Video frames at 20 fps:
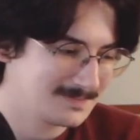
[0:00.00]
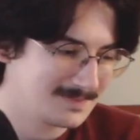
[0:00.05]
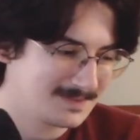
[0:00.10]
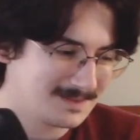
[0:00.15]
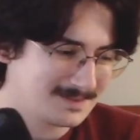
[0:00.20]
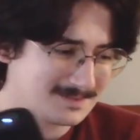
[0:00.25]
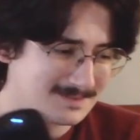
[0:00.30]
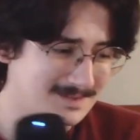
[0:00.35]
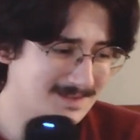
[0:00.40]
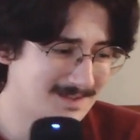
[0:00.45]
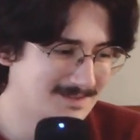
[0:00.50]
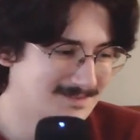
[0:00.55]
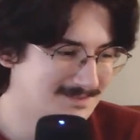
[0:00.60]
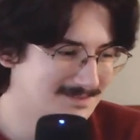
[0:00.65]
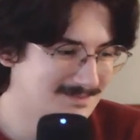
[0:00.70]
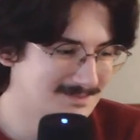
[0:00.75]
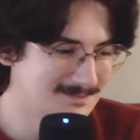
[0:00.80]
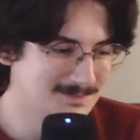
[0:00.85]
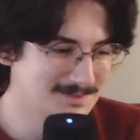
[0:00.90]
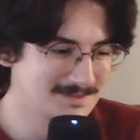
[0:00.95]
like
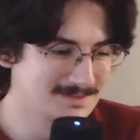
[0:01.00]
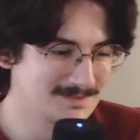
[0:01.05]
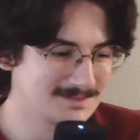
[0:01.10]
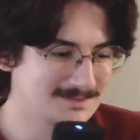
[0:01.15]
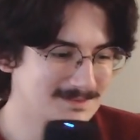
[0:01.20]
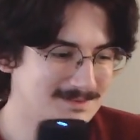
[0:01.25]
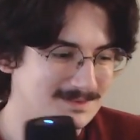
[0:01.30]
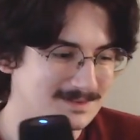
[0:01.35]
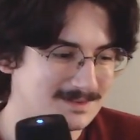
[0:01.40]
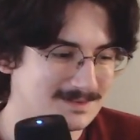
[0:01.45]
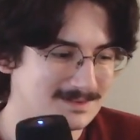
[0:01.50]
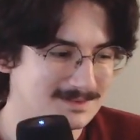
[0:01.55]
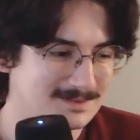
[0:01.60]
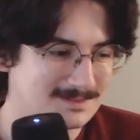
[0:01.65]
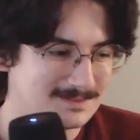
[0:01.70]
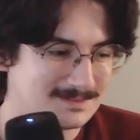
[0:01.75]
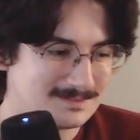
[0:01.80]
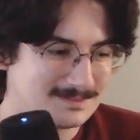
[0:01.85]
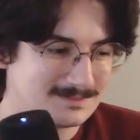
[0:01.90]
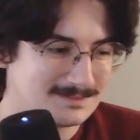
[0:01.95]
tests with it or
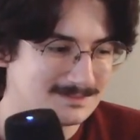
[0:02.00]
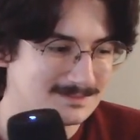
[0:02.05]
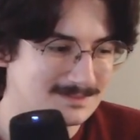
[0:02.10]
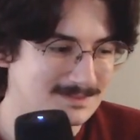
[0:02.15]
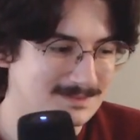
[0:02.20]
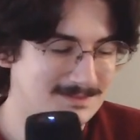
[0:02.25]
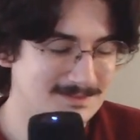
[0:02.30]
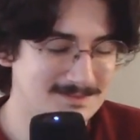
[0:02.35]
like a little